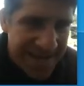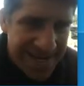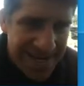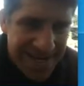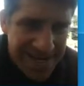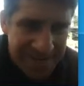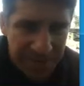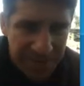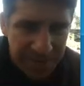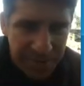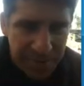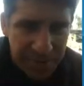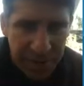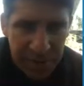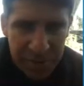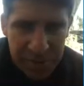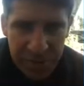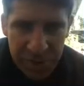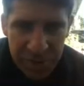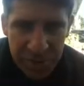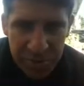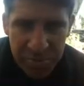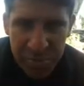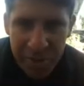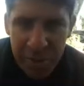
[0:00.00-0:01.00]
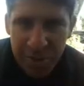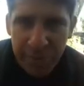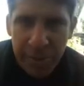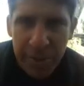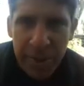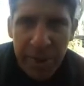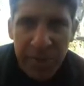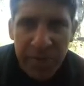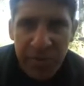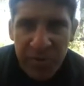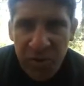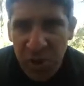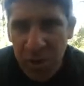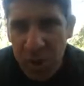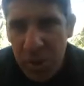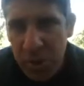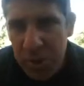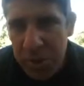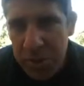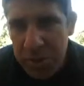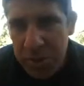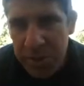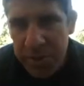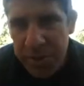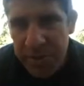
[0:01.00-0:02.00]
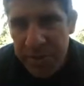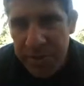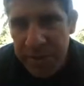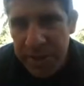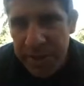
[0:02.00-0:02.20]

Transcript: So I should have been a pair of claws.